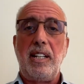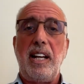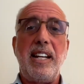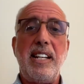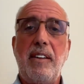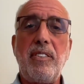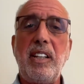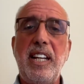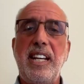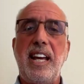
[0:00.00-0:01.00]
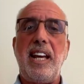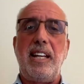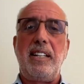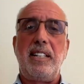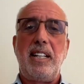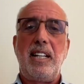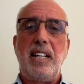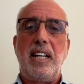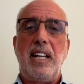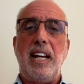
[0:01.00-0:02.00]
and never leaning in
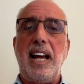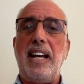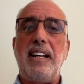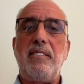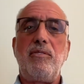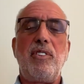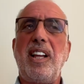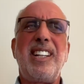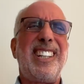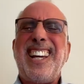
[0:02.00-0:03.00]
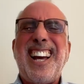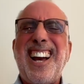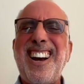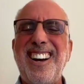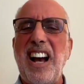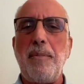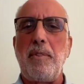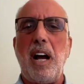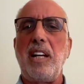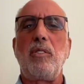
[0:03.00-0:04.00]
and realizing,
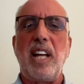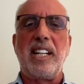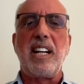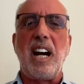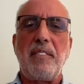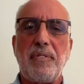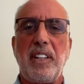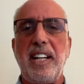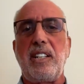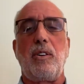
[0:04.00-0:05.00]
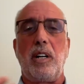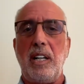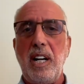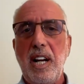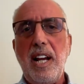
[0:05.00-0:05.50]
I don't like conflict, or